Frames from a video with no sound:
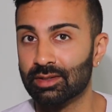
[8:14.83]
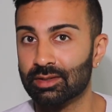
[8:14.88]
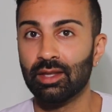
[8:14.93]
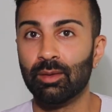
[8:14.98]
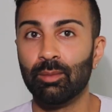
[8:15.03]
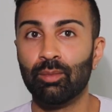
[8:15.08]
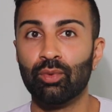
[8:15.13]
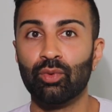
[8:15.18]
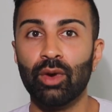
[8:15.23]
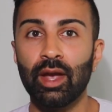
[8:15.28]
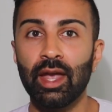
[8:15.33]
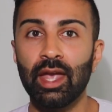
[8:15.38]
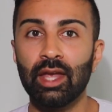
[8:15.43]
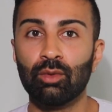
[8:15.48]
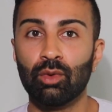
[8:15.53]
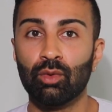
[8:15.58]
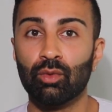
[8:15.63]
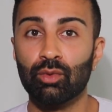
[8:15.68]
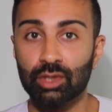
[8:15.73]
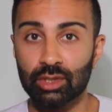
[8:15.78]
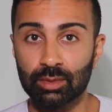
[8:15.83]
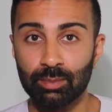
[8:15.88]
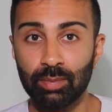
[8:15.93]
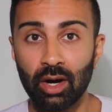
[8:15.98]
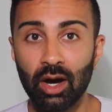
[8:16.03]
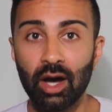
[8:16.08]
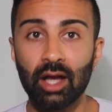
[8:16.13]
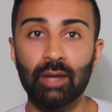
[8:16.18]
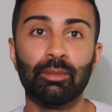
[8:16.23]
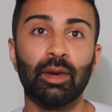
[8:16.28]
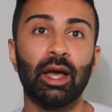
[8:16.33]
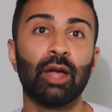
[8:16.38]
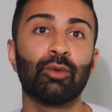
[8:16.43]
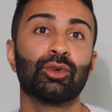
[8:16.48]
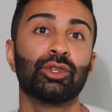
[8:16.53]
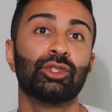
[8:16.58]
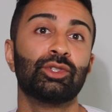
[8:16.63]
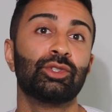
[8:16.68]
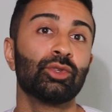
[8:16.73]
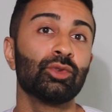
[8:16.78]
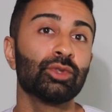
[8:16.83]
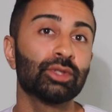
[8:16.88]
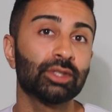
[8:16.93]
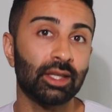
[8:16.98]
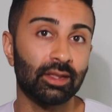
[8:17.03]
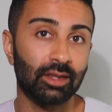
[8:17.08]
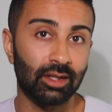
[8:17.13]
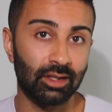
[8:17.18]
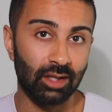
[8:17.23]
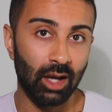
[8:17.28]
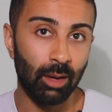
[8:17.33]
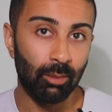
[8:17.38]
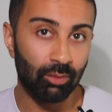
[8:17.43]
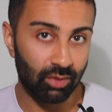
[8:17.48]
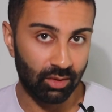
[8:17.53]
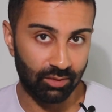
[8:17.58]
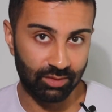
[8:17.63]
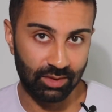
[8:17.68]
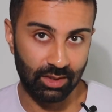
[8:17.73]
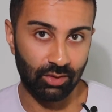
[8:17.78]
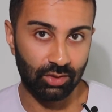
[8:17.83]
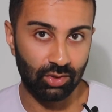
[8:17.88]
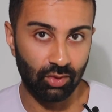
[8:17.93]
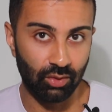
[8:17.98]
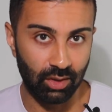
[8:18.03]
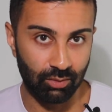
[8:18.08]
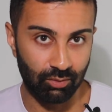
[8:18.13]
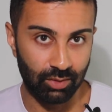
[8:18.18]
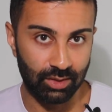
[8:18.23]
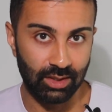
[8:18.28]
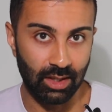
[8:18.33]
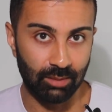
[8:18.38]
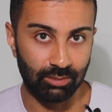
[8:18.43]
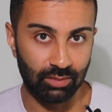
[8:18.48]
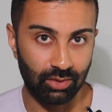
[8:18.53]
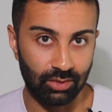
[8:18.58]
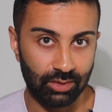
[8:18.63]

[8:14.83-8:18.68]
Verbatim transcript: the brain will respond by reducing the number of serotonin receptors